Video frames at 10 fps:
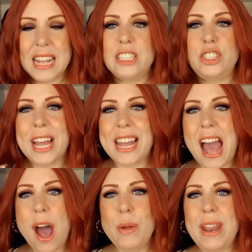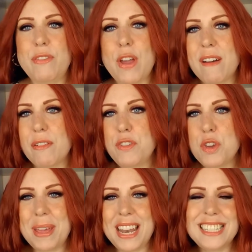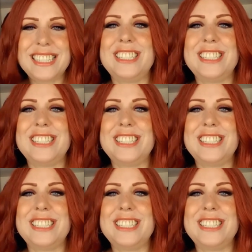check out, if you have a few minutes,